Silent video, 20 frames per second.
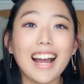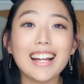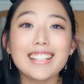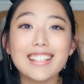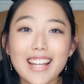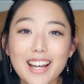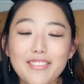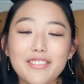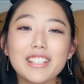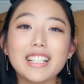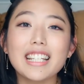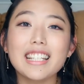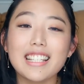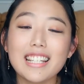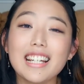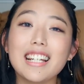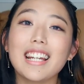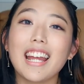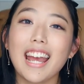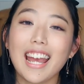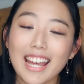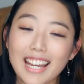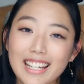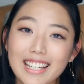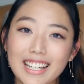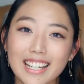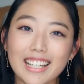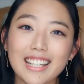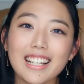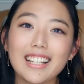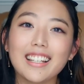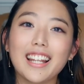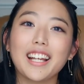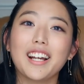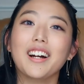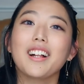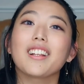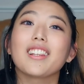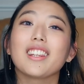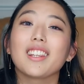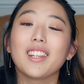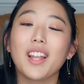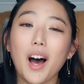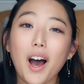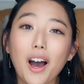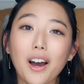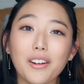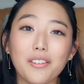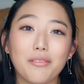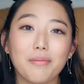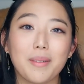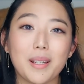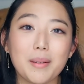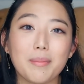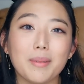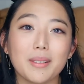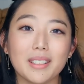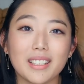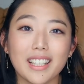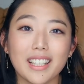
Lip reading: I definitely didn't hate it, like a lot of people